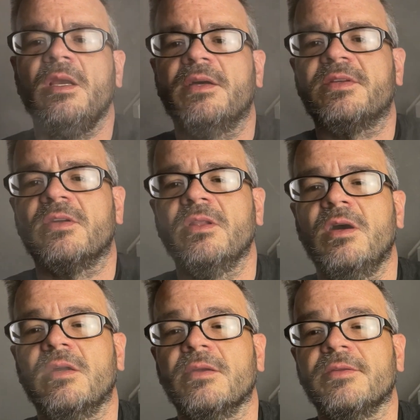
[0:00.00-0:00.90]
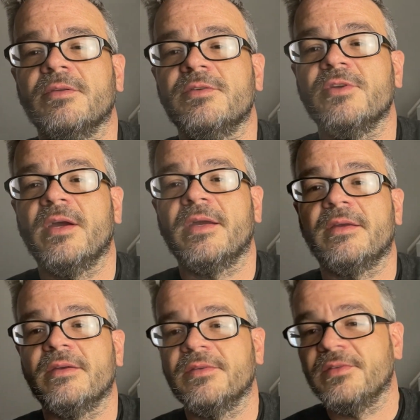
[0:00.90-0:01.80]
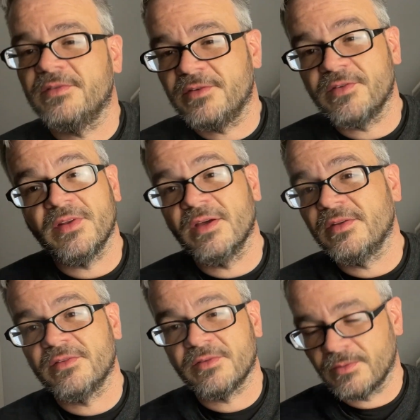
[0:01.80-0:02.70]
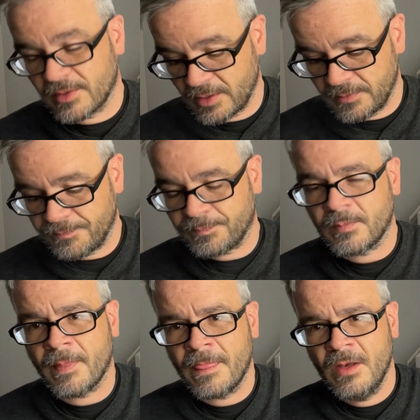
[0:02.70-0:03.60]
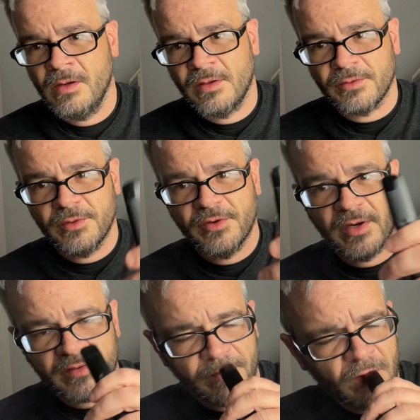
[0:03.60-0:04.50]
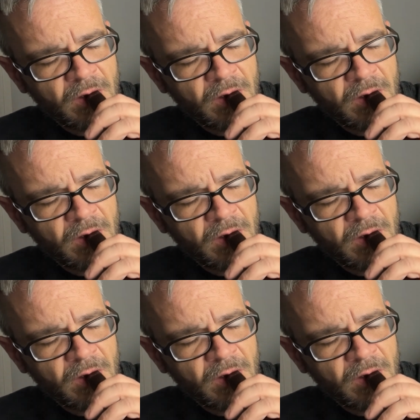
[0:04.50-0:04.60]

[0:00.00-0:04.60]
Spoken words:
I took a longer 3rd drag because it's just nice. Okay, 3 drags.